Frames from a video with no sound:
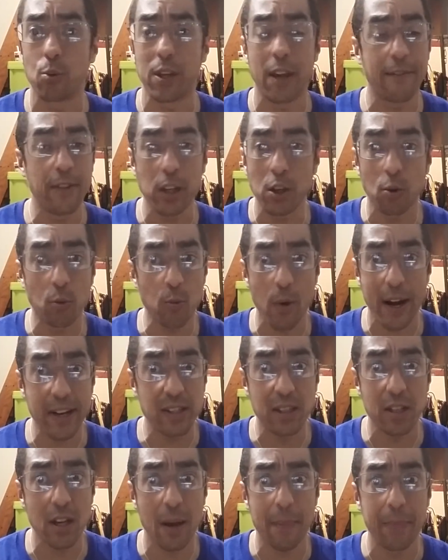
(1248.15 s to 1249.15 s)
giving your
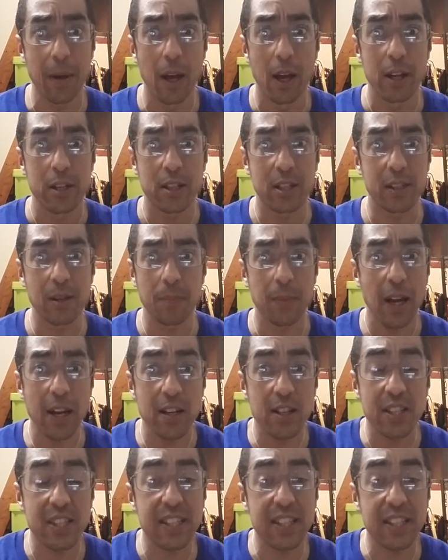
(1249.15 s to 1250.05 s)
rights up to some kind of